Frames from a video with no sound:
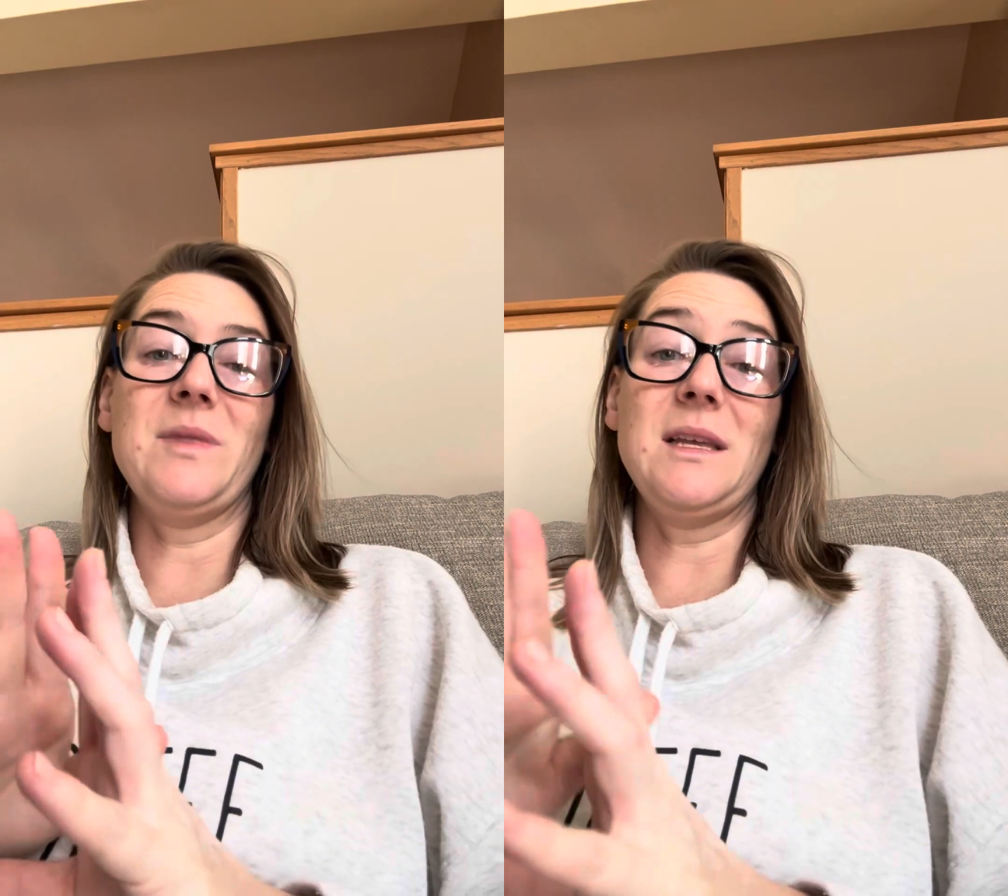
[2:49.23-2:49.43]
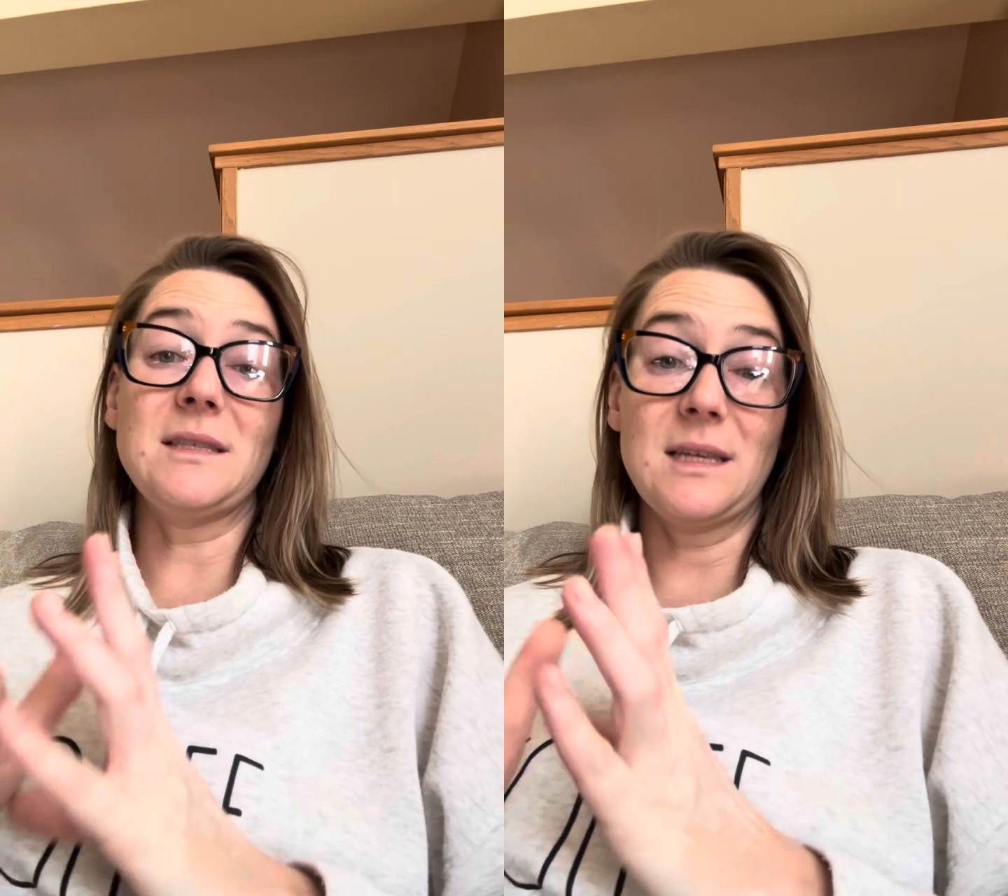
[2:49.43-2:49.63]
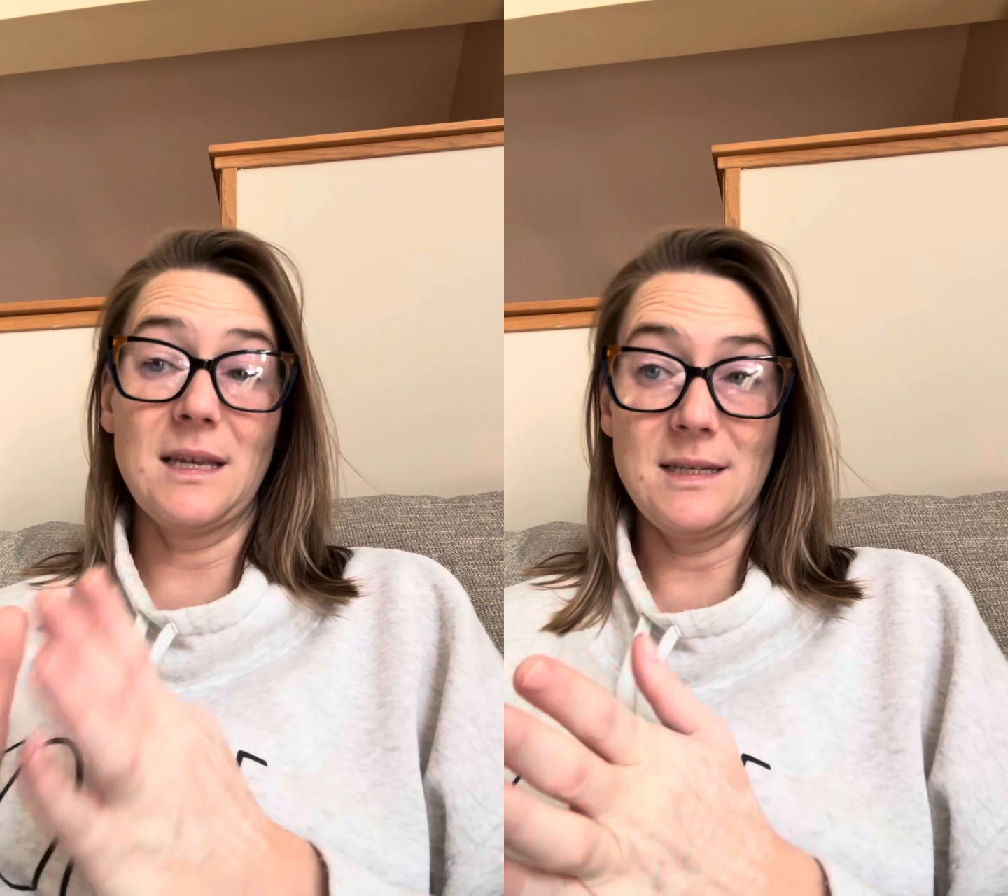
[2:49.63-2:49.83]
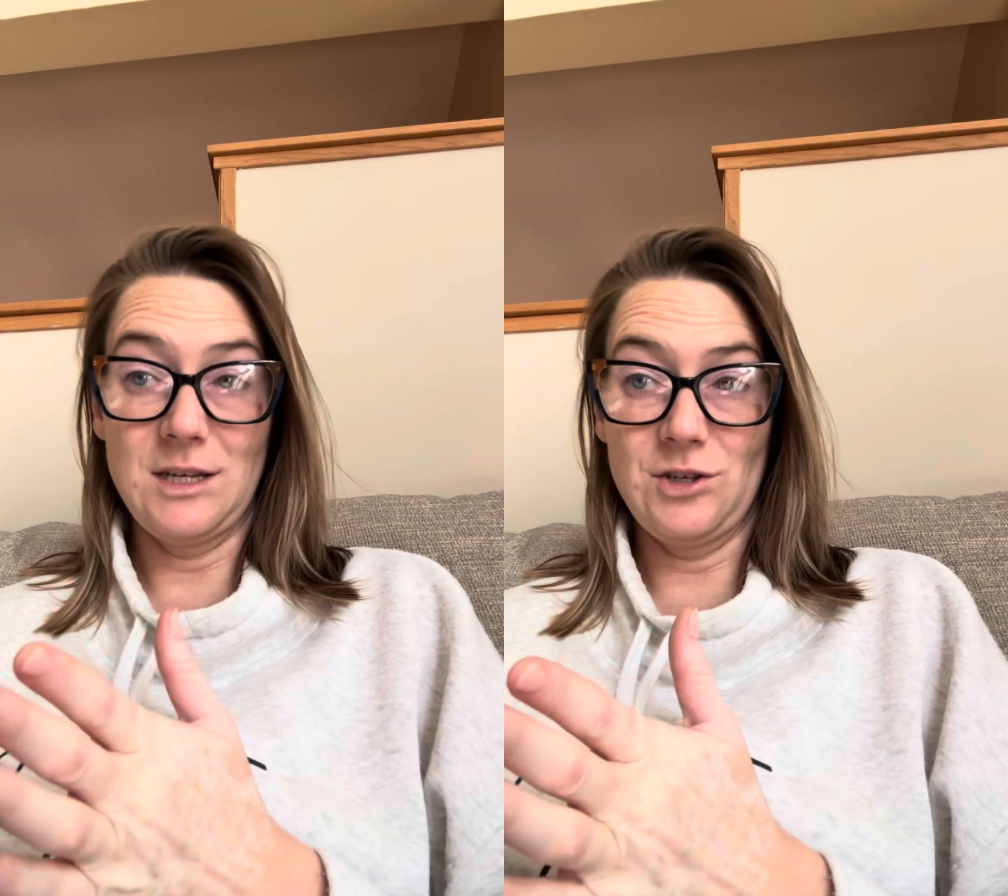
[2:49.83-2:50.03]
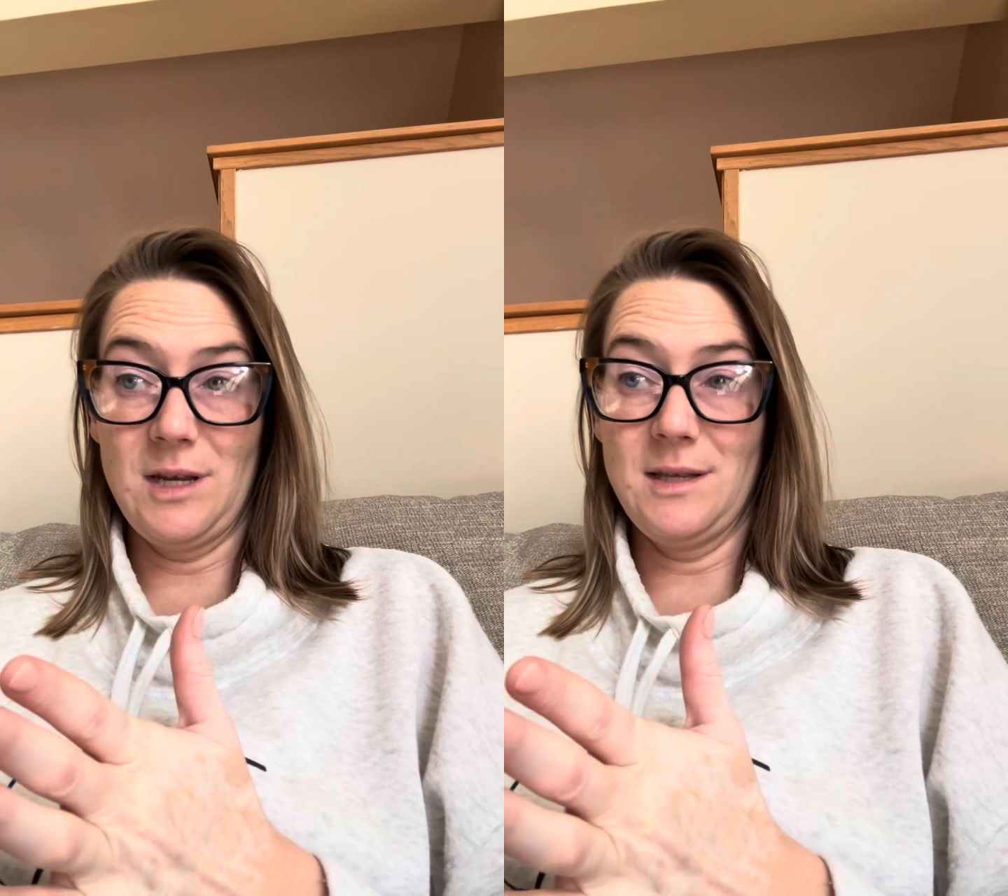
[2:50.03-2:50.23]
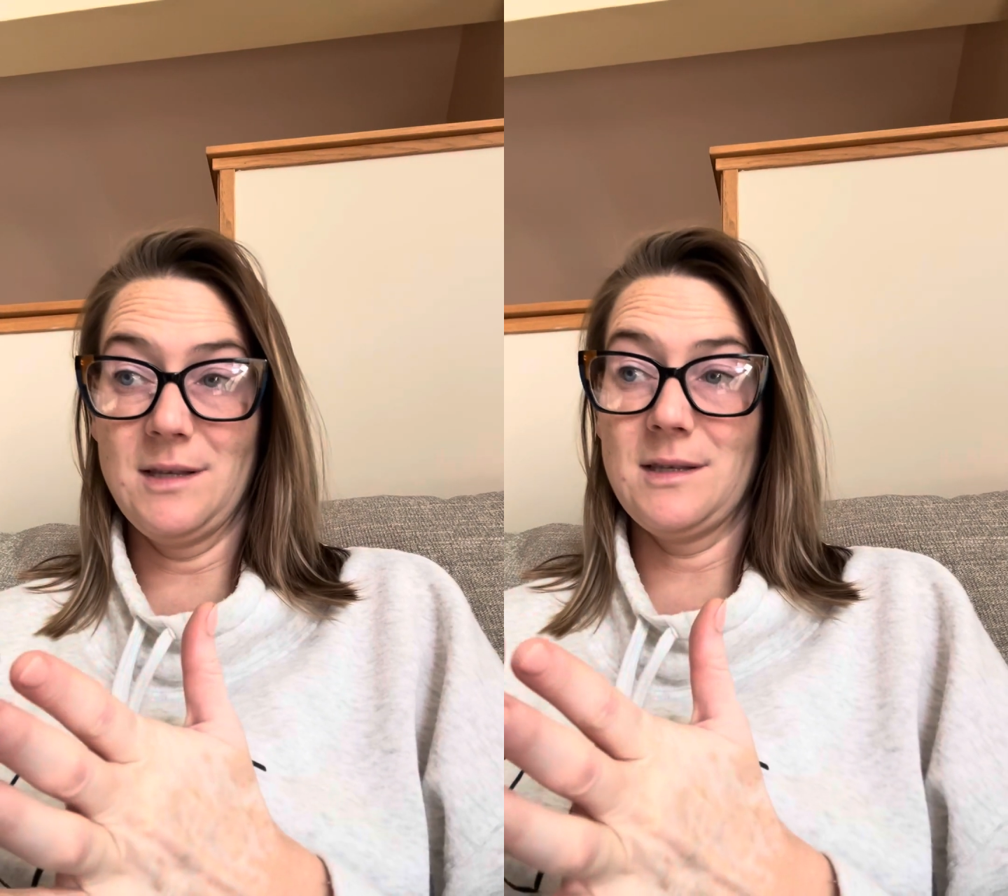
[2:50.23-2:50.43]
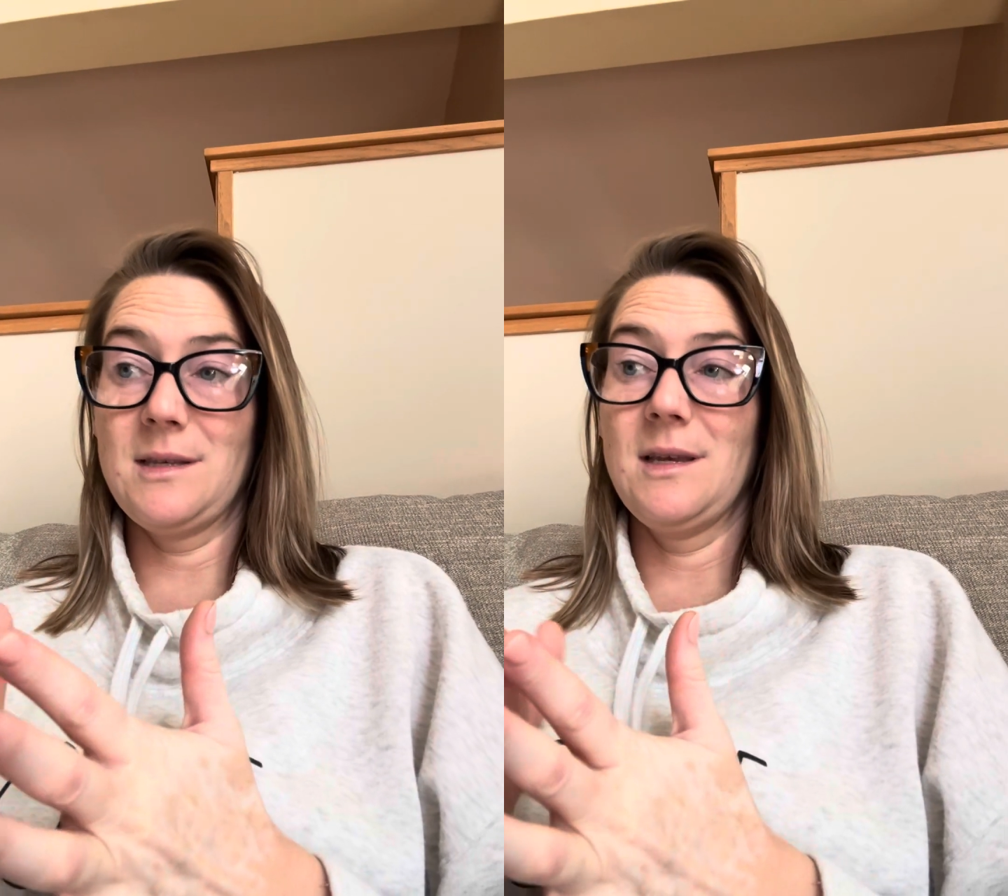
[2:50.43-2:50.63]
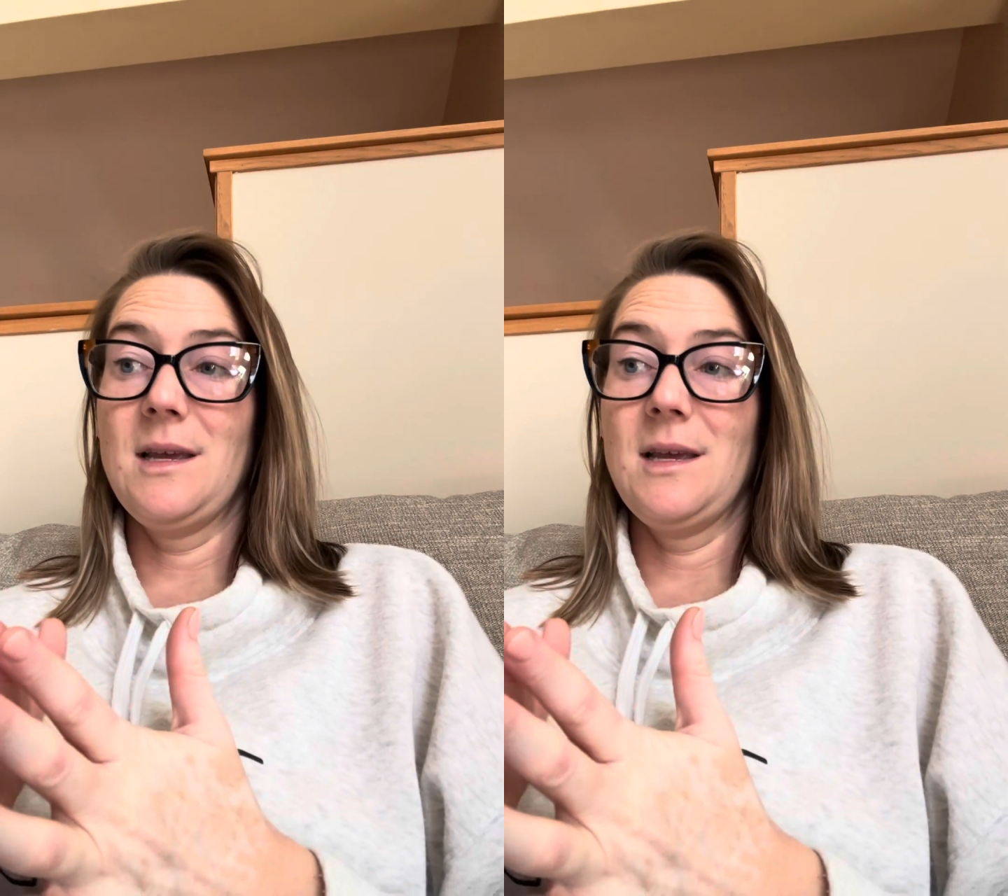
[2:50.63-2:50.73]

these conditions,